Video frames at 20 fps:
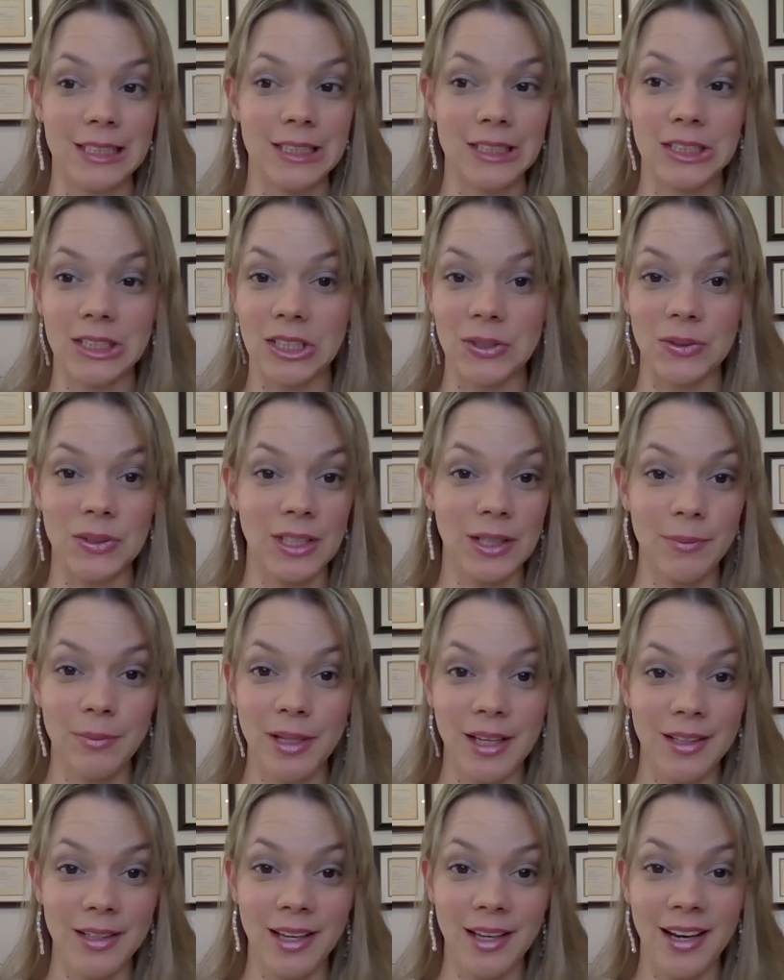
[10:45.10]
don't want to be
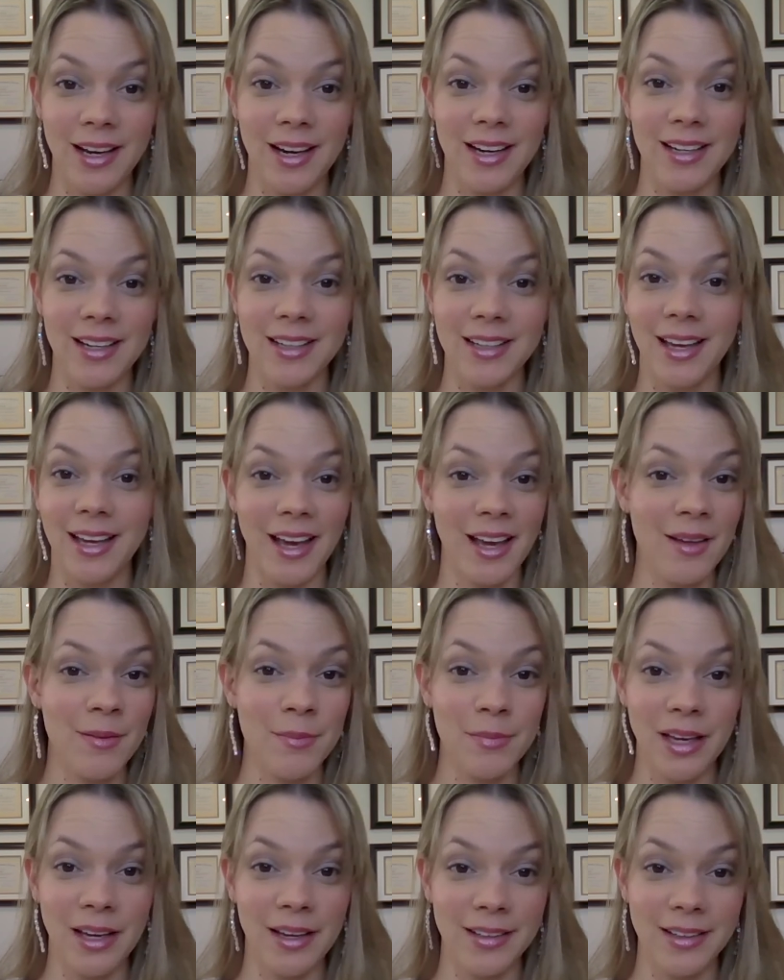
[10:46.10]
in here, can't
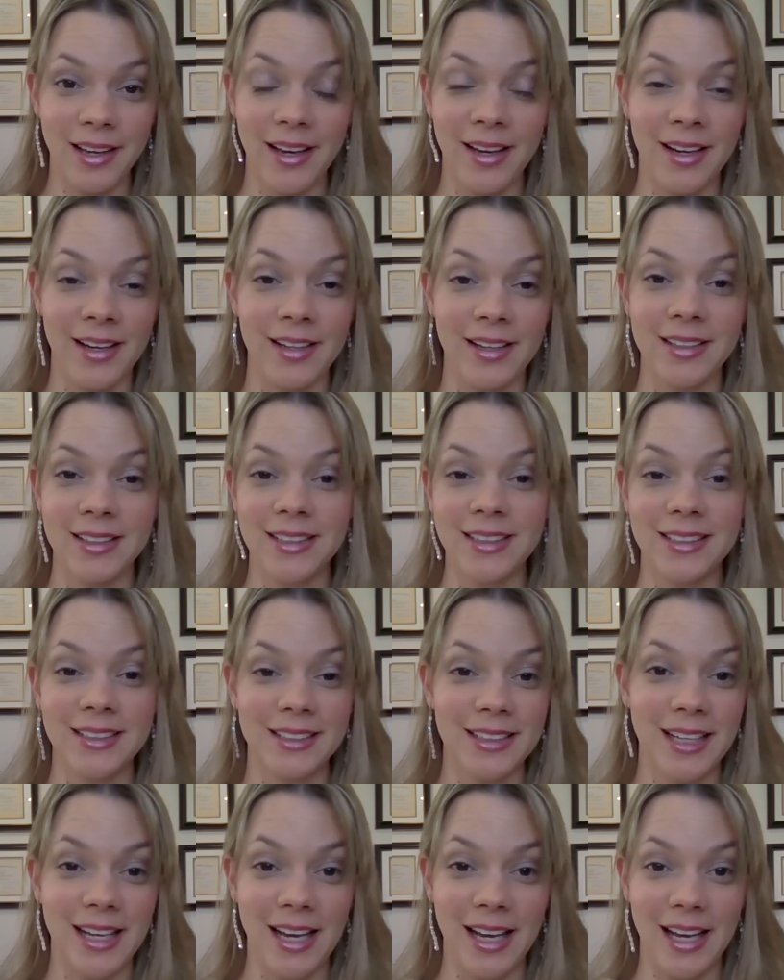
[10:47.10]
be in here,
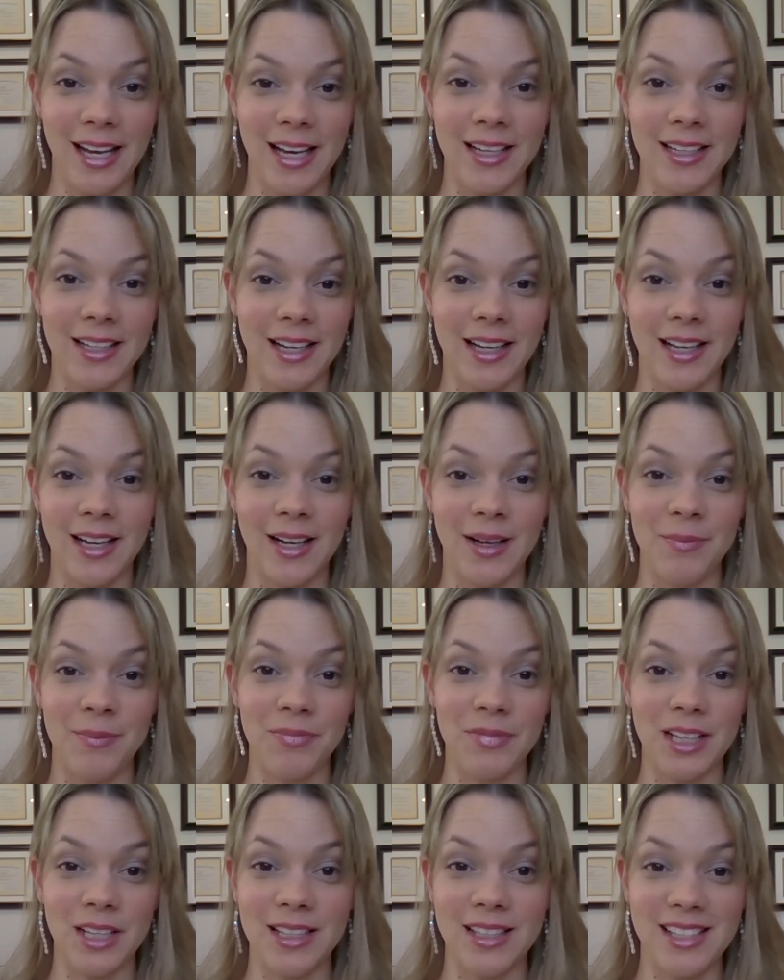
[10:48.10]
and
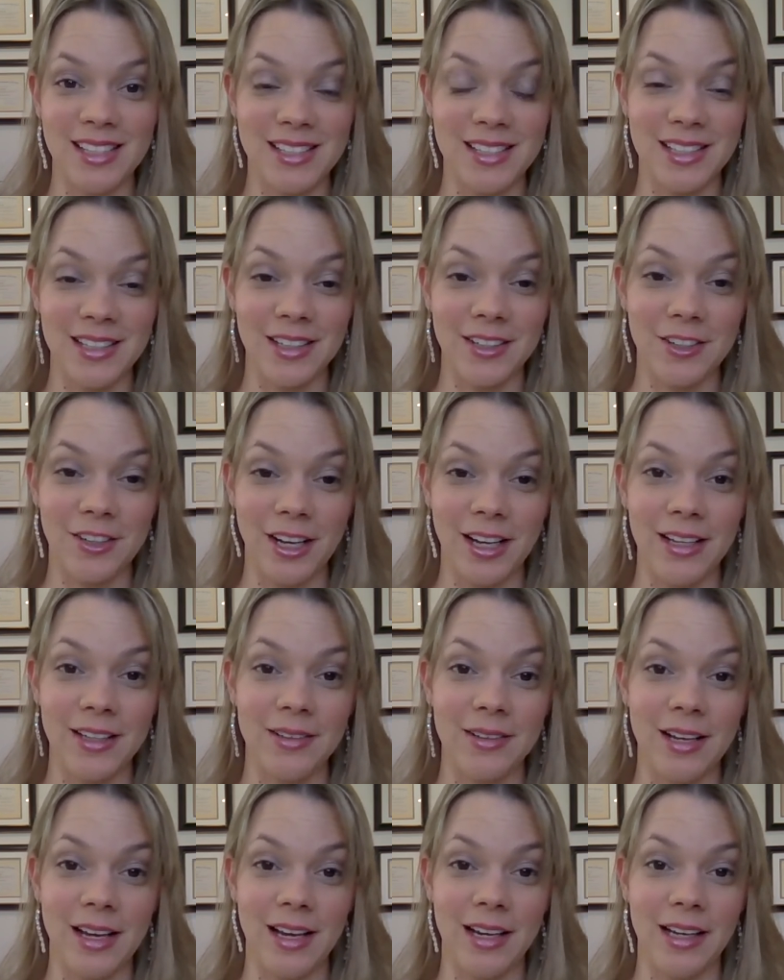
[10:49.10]
it doesn't create
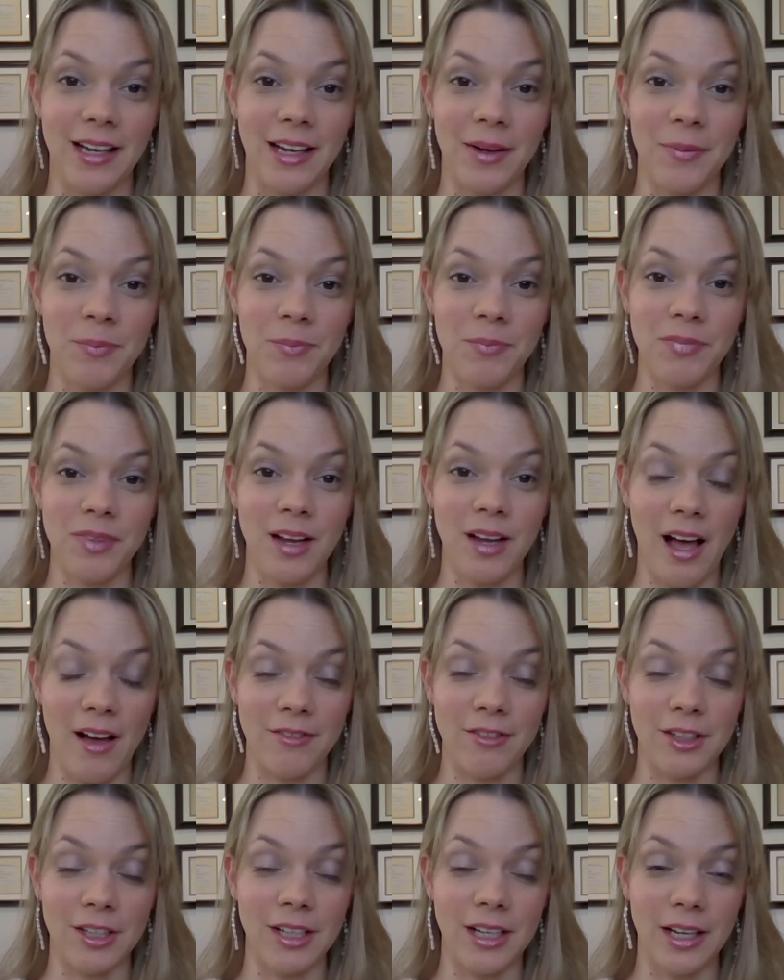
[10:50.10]
any
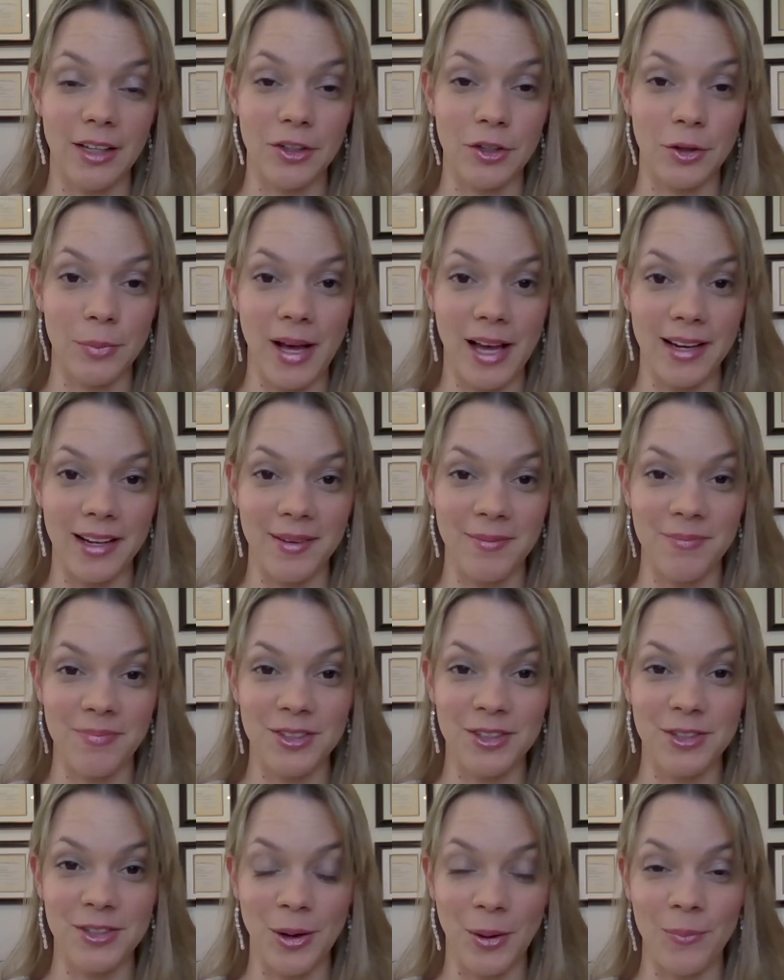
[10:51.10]
havoc in your body.
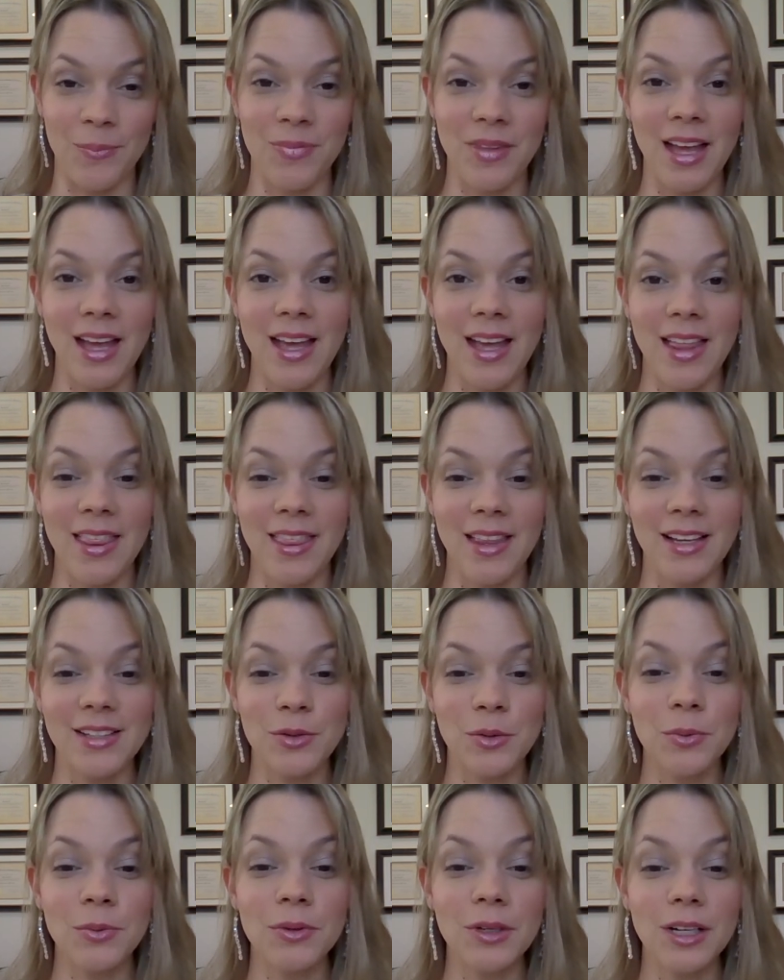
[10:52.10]
So that's
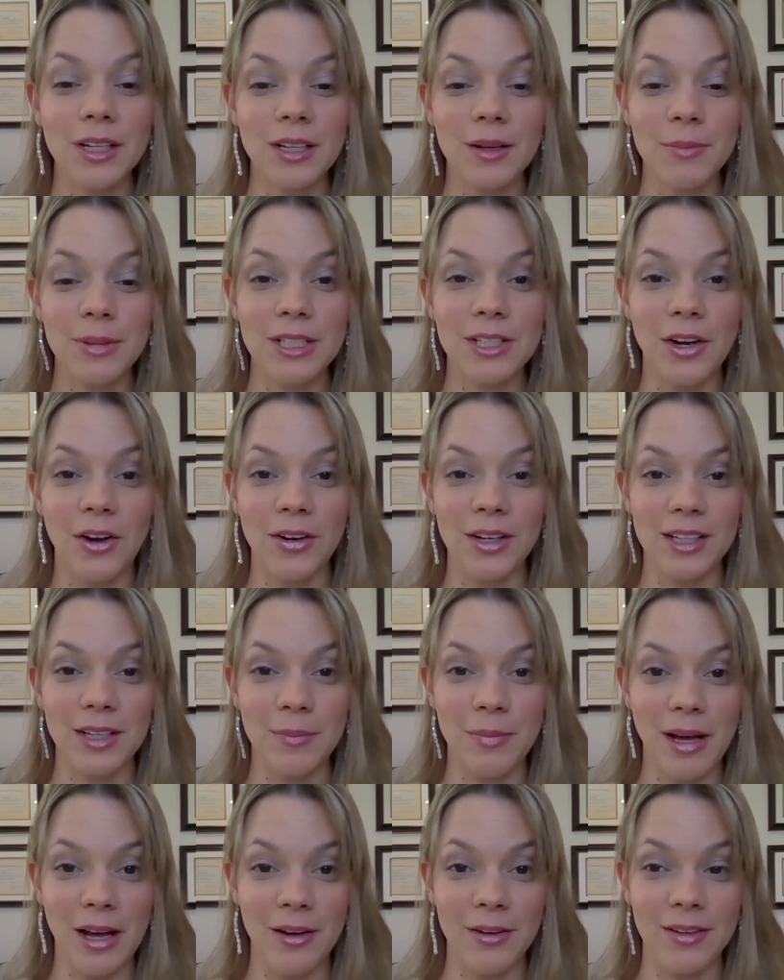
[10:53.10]
what we're going to be talking
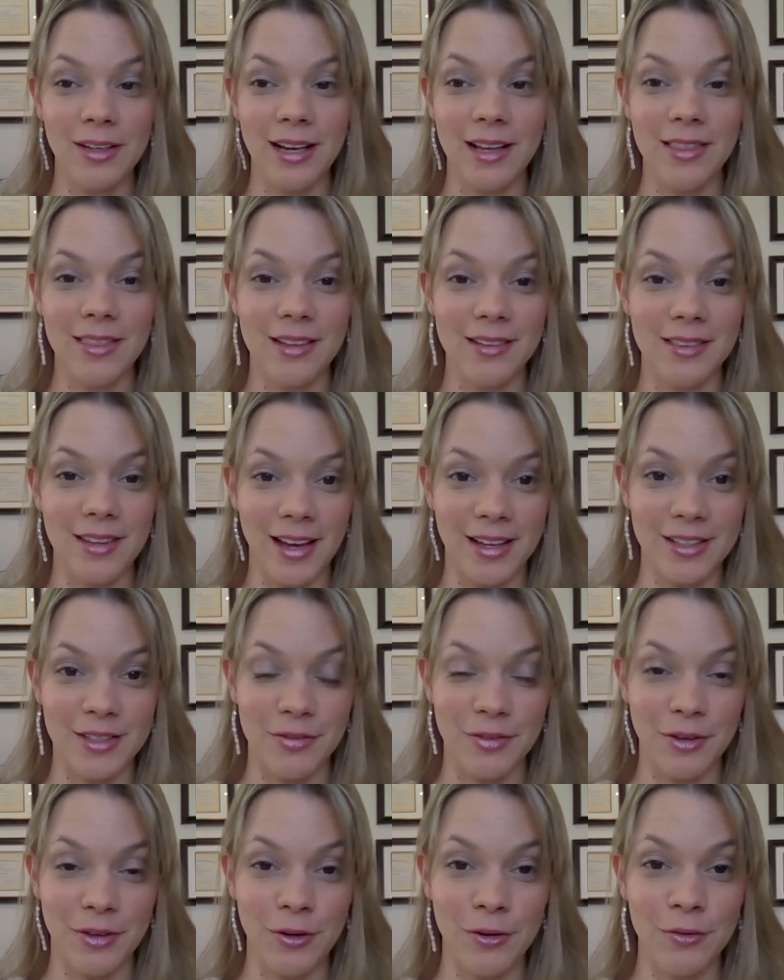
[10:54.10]
about in the
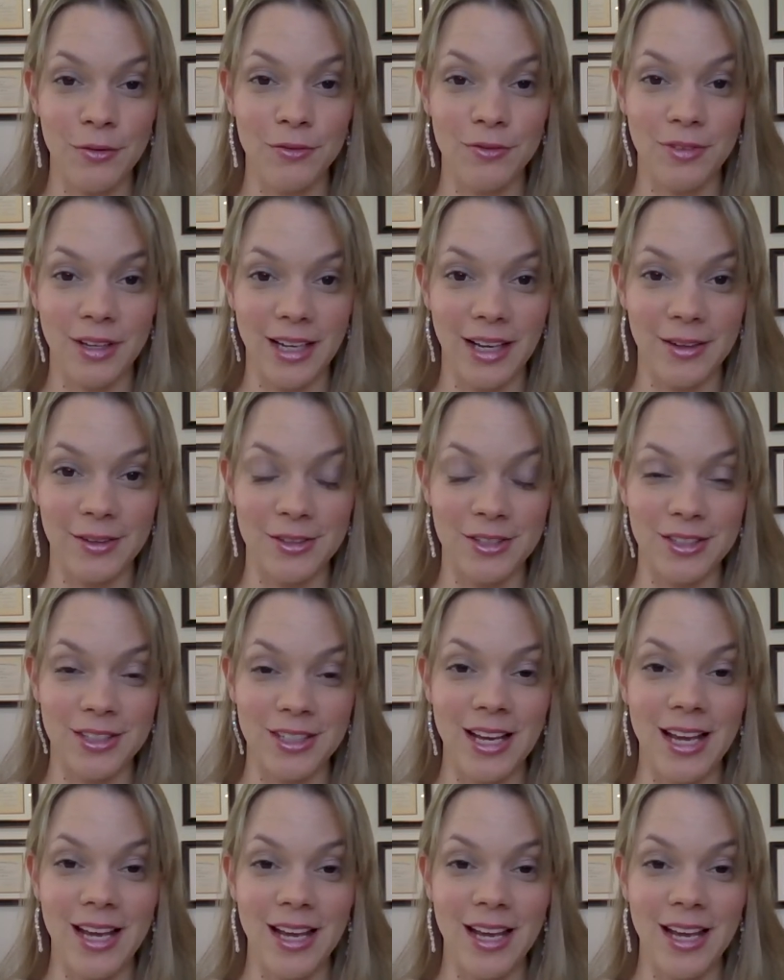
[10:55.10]
next few videos.